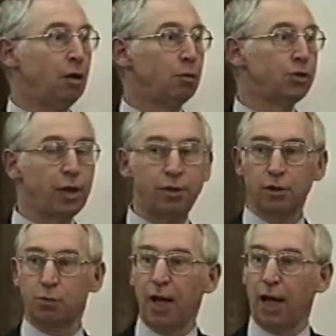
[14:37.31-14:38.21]
will send
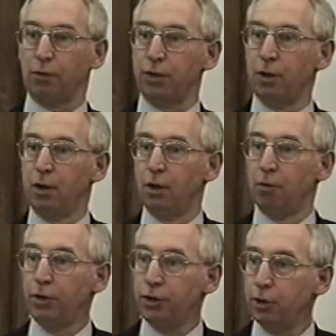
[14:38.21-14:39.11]
us back with
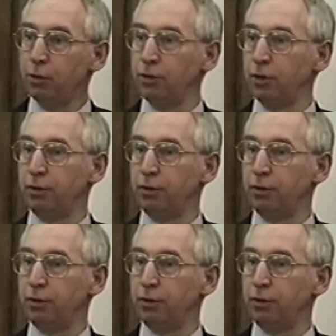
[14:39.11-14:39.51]
renewed